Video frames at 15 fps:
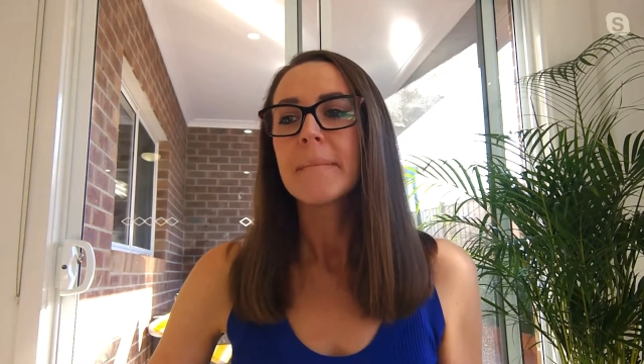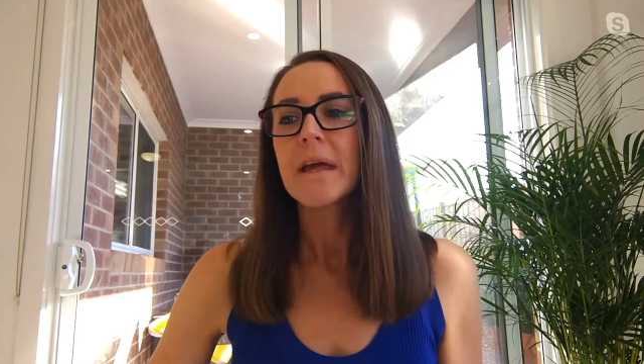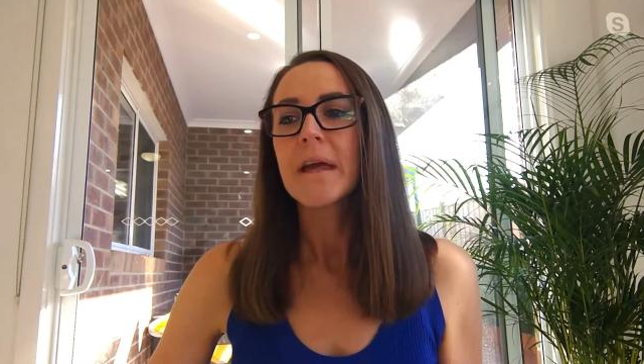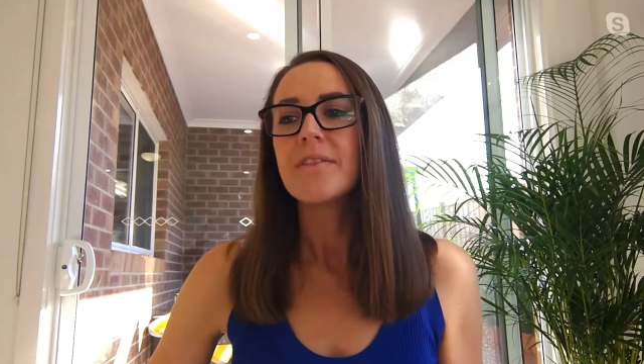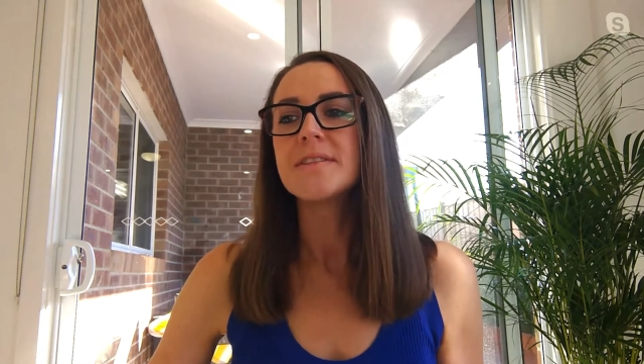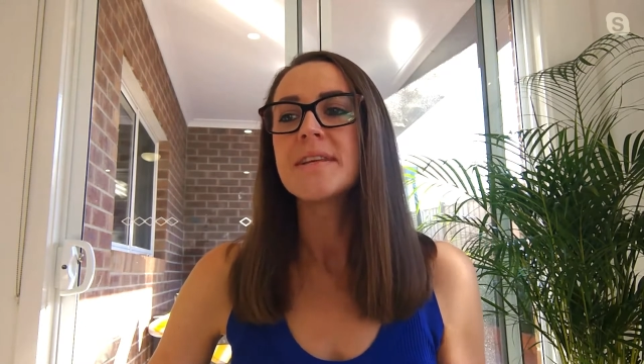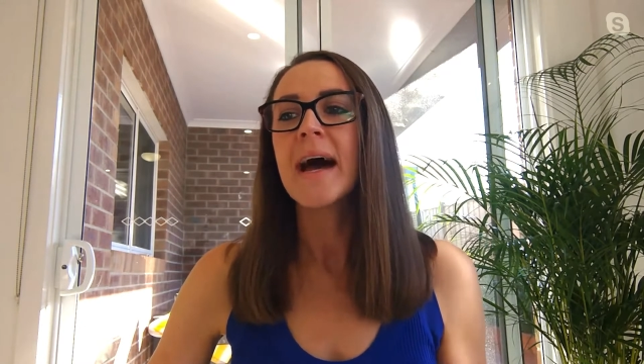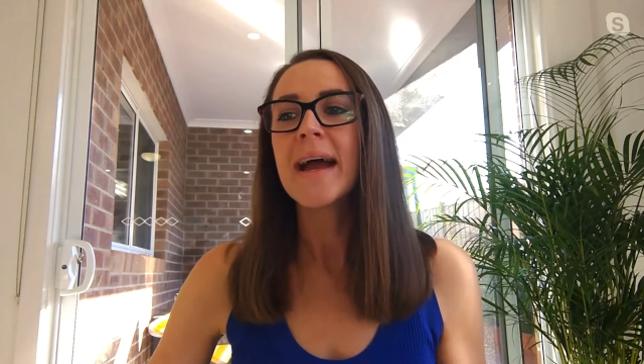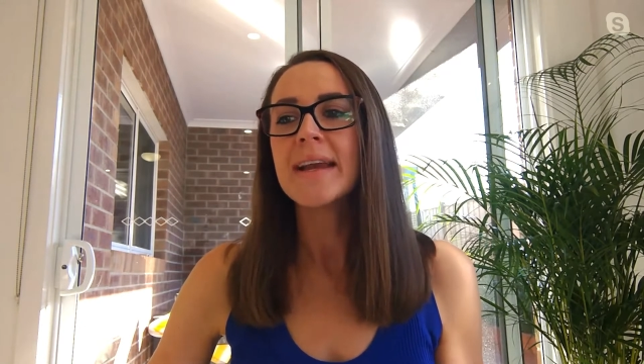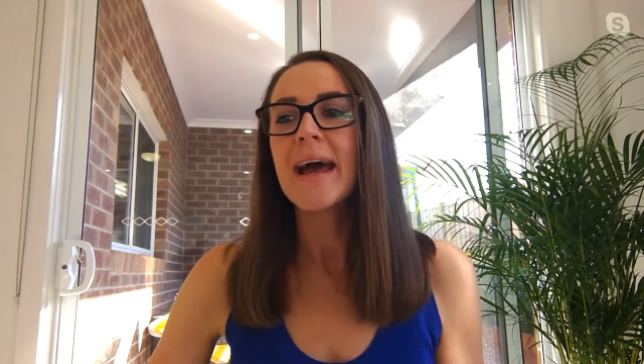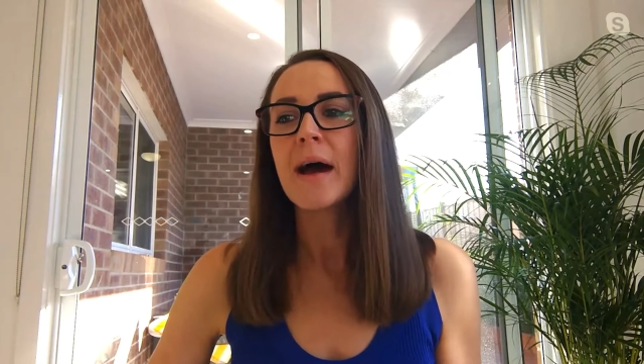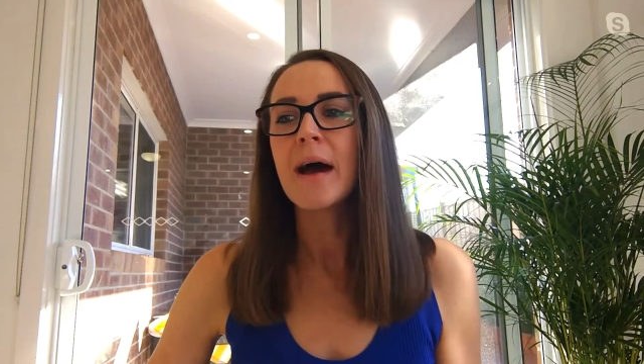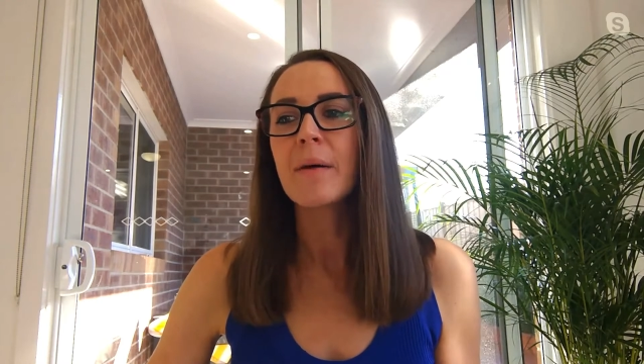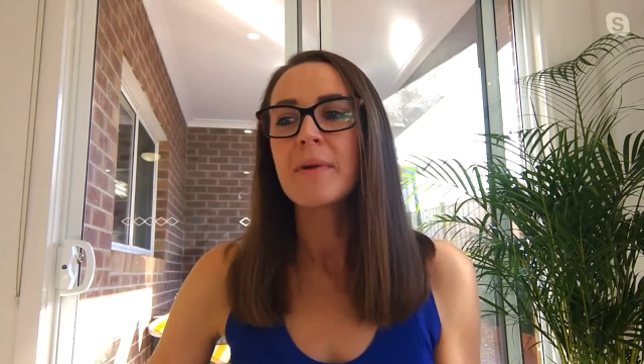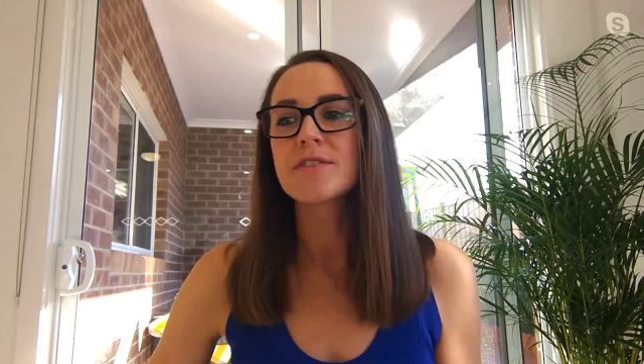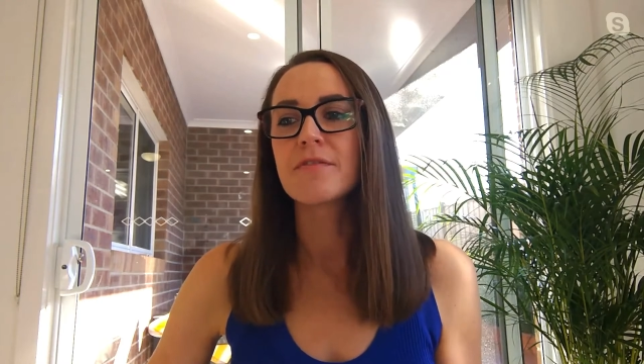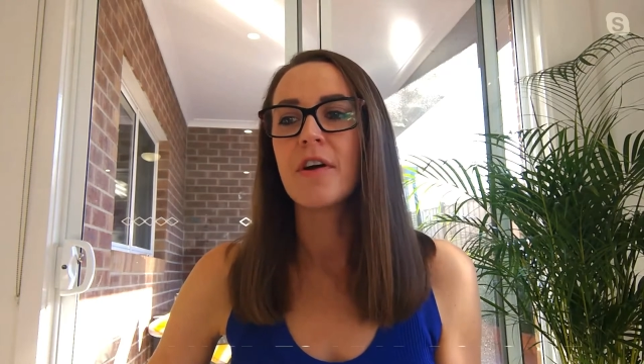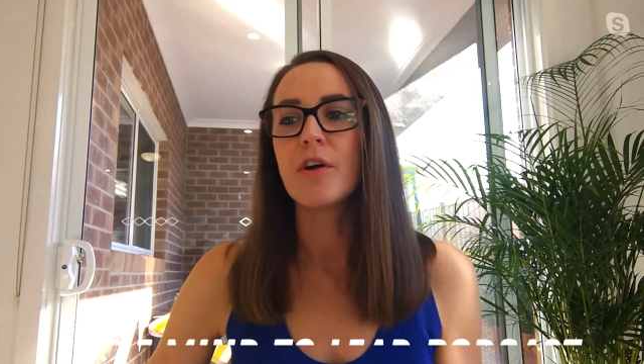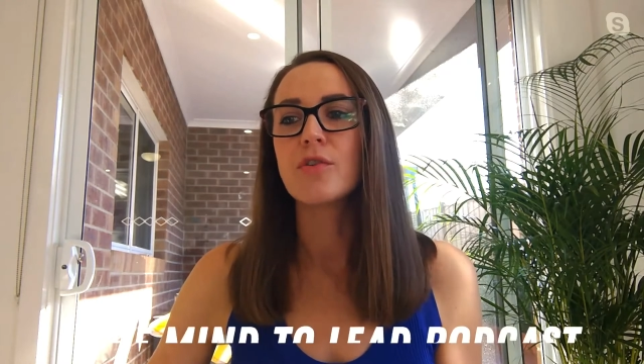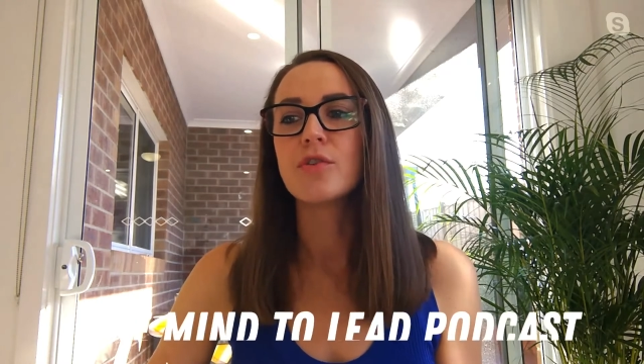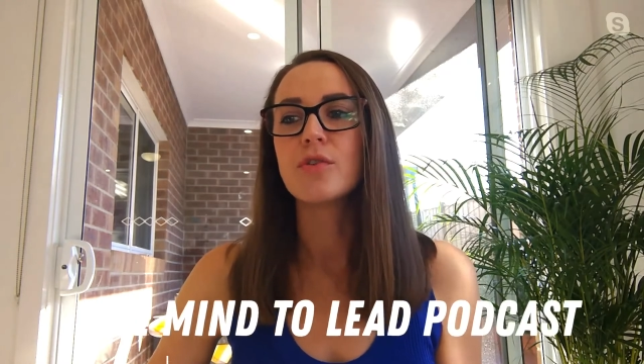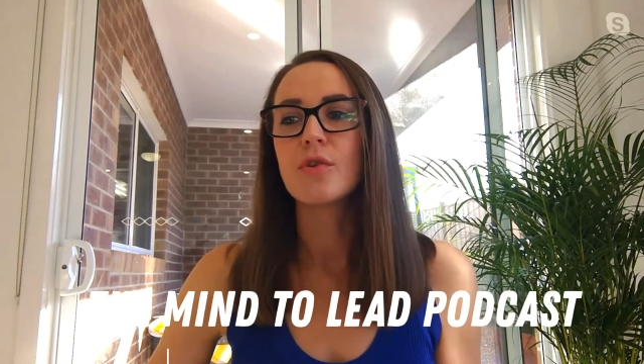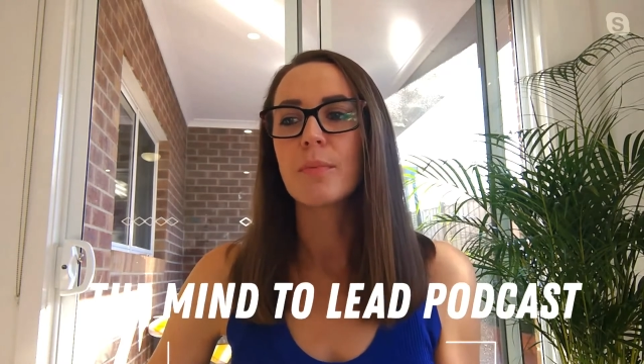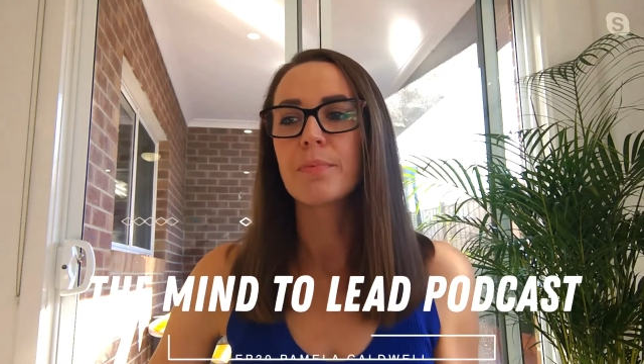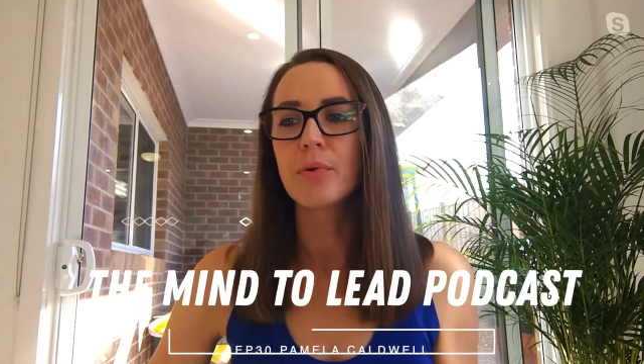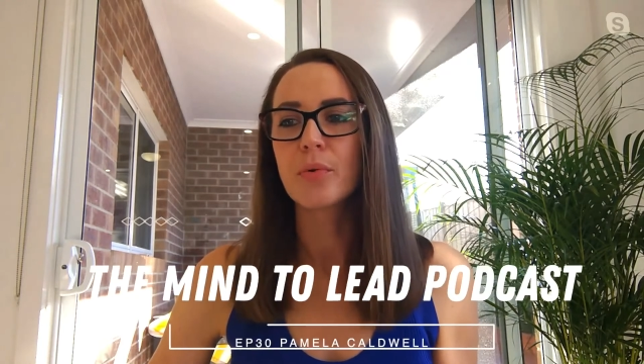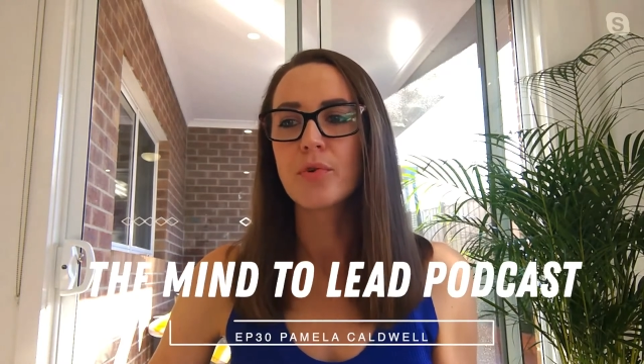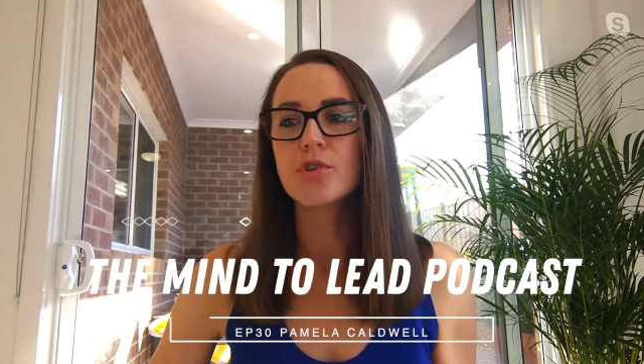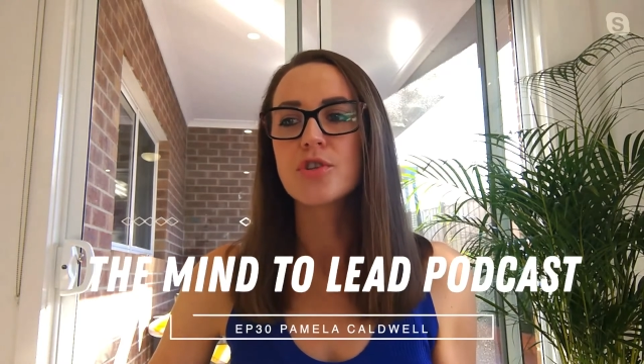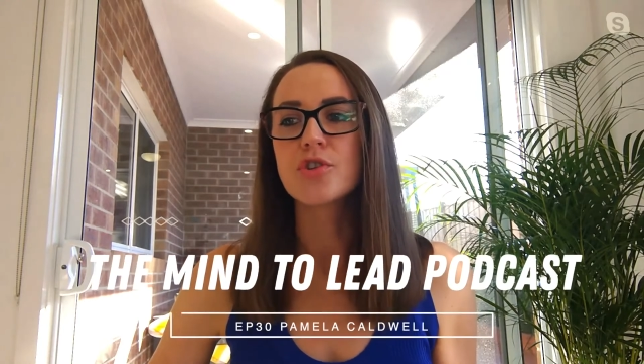the dynamics of how you approach